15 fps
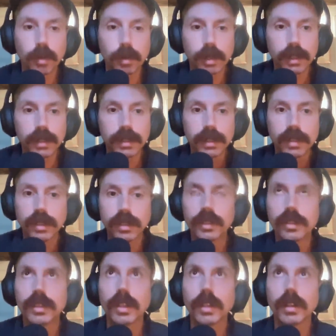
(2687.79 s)
one really teaches
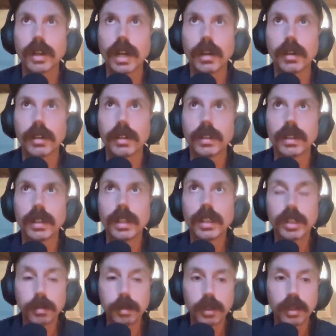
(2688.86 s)
each other how to
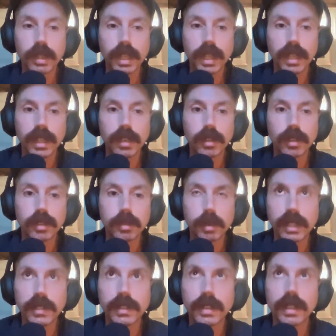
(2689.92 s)
communicate or
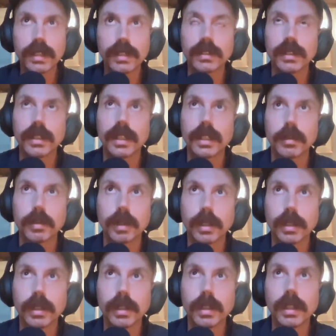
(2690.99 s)
express things and they can
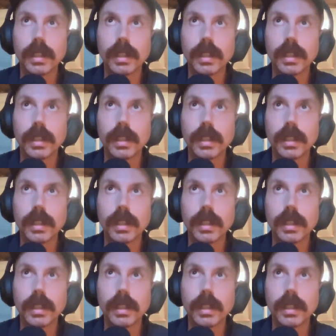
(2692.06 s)
really